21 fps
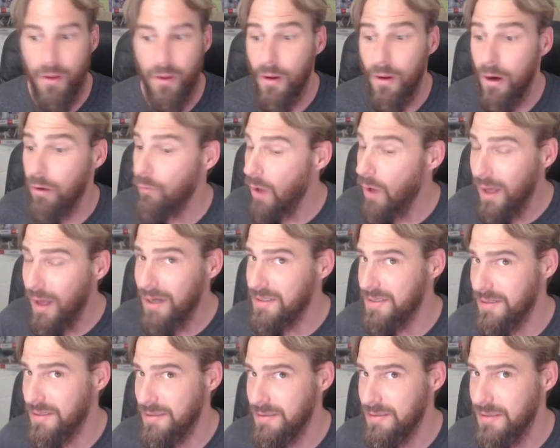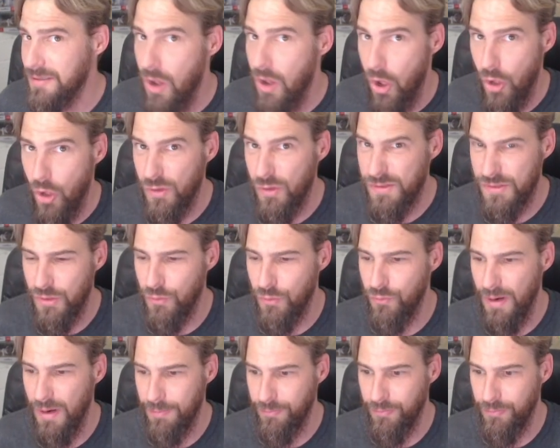Herodotus
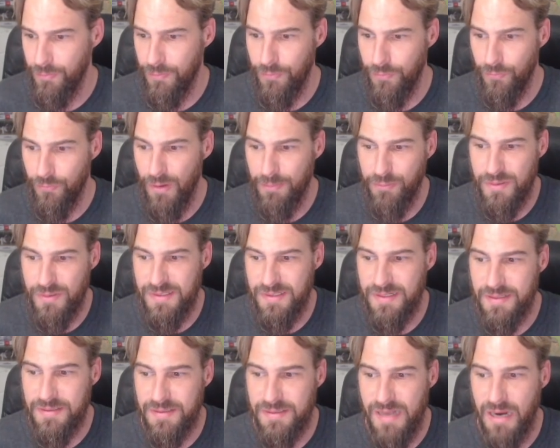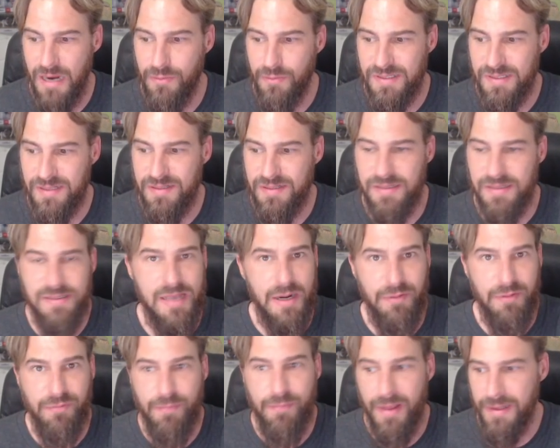also represents Cyrus as a
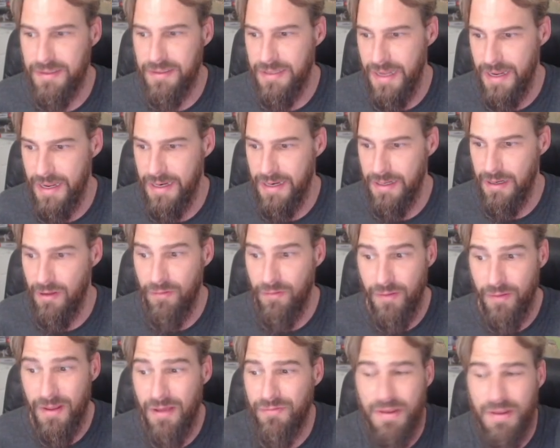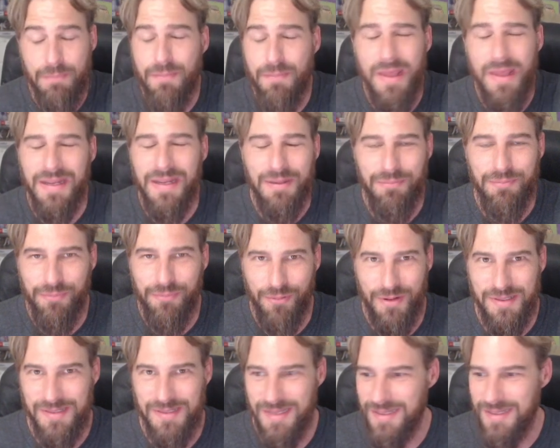son of Mandane, of a Median
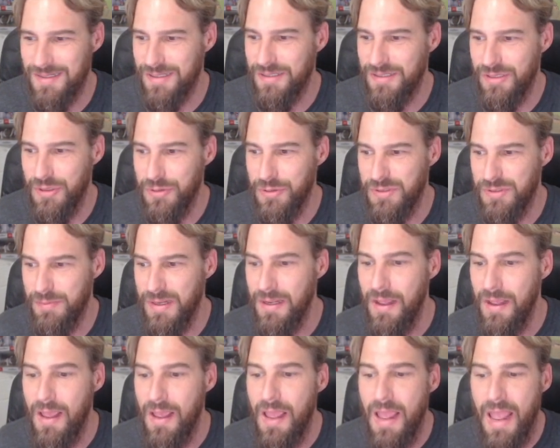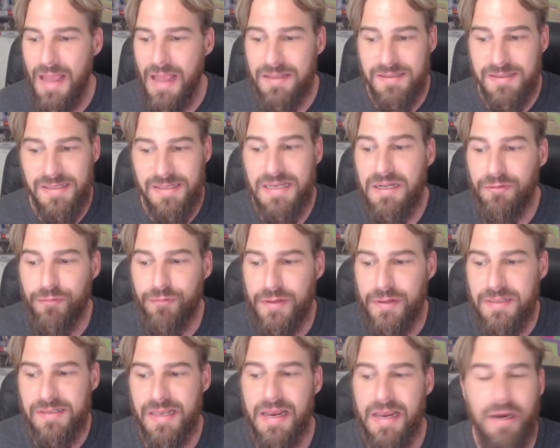princess, and Xenophon
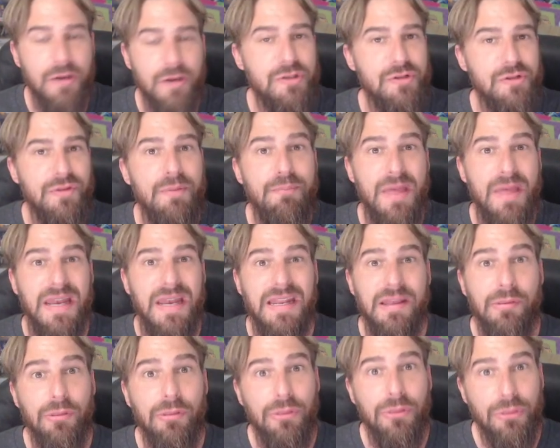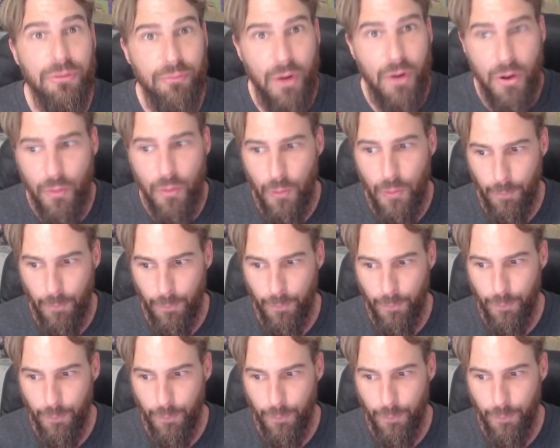is heir to the Median throne.